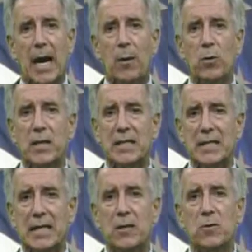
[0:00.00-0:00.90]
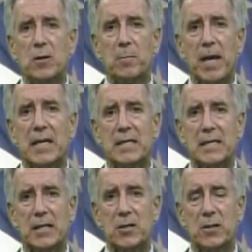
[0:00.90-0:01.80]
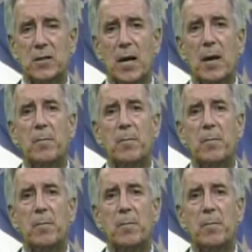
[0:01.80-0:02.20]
I will continue to make decisions